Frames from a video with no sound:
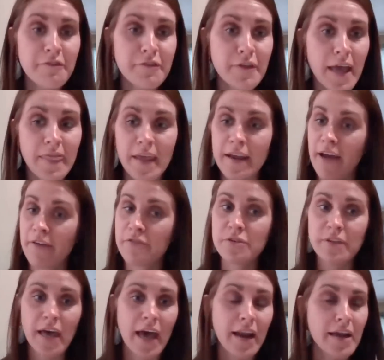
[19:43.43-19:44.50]
And then after
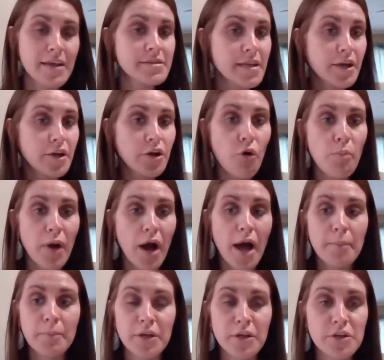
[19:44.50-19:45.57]
that, I said, nope,
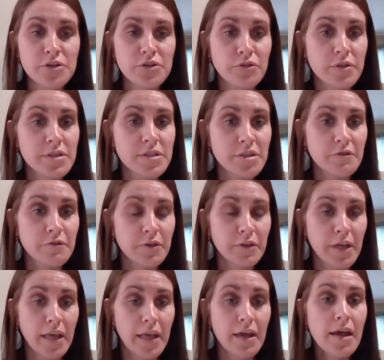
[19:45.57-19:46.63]
I'm going to do this
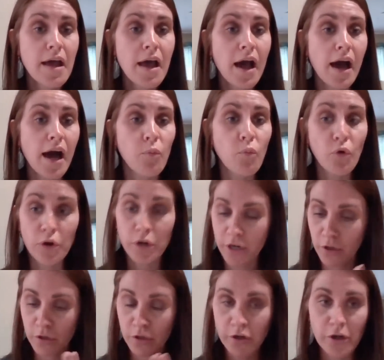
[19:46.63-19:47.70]
differently. We're going
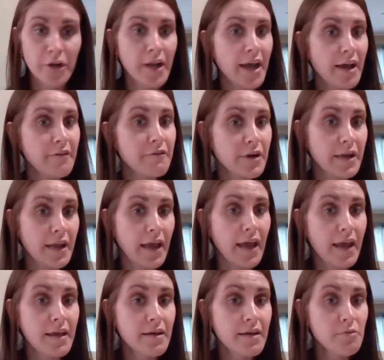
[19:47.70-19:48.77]
to learn every day.